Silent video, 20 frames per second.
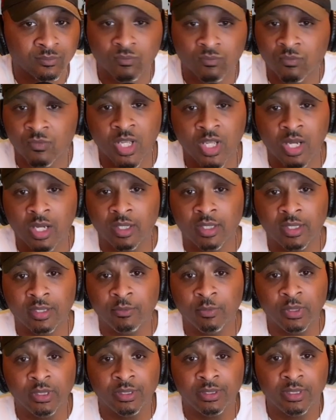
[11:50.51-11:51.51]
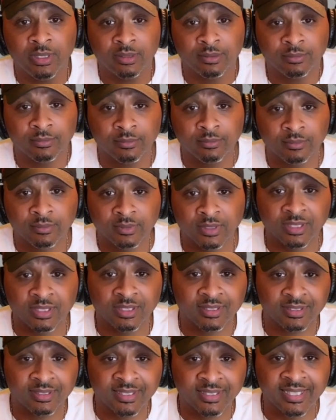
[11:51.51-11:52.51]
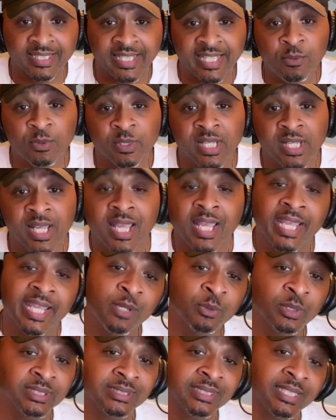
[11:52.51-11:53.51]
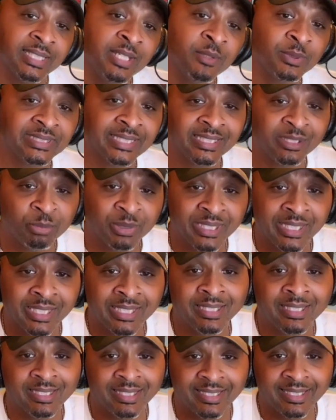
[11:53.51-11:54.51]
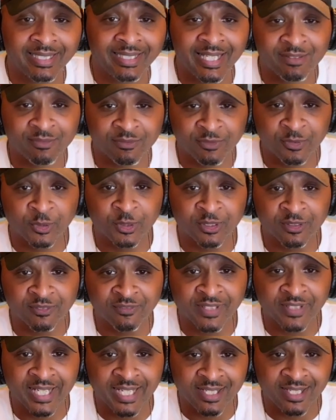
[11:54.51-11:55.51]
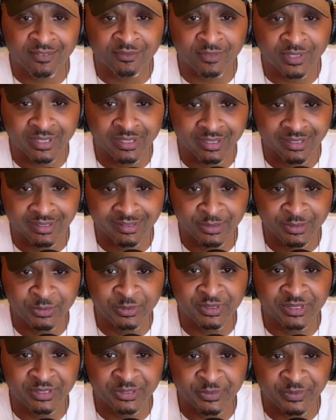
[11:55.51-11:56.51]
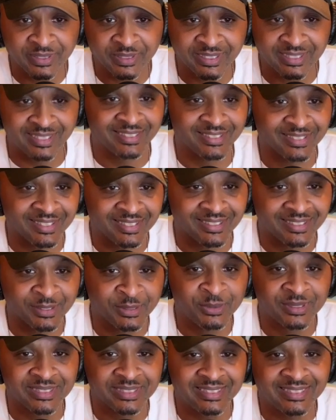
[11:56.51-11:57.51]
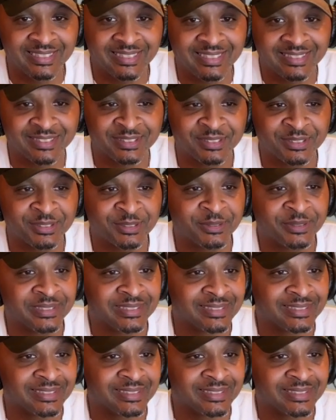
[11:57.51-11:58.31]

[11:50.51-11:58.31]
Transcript: No, it really didn't. he was at the beginning of that 4 or 5 losing streak, losing season streak.